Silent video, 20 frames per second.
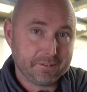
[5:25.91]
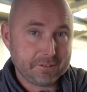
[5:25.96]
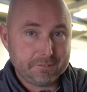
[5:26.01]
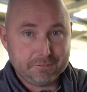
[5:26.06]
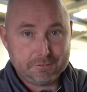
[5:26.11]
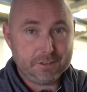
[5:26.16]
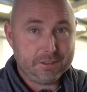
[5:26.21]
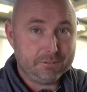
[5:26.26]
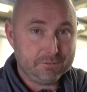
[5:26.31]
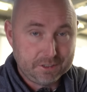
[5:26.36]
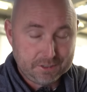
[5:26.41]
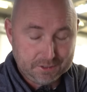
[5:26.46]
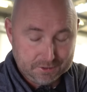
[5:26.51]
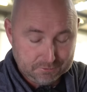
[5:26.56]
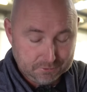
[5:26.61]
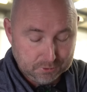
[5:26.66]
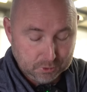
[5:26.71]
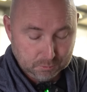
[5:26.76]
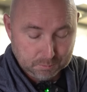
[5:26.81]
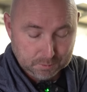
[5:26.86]
They've rewritten the
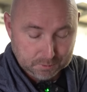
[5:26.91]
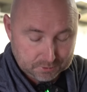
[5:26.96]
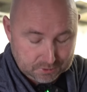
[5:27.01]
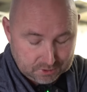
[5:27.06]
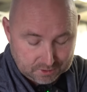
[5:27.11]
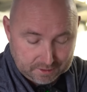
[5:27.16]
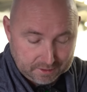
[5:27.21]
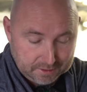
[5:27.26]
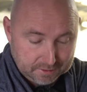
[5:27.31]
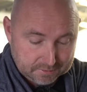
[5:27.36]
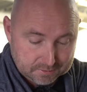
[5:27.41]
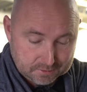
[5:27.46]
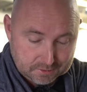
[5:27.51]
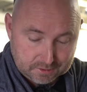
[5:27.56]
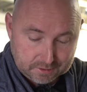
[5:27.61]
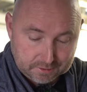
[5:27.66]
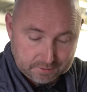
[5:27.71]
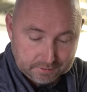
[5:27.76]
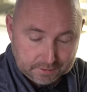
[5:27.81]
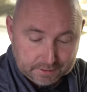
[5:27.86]
rule books again.
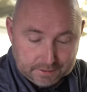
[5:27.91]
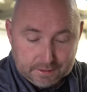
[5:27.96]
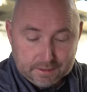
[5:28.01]
So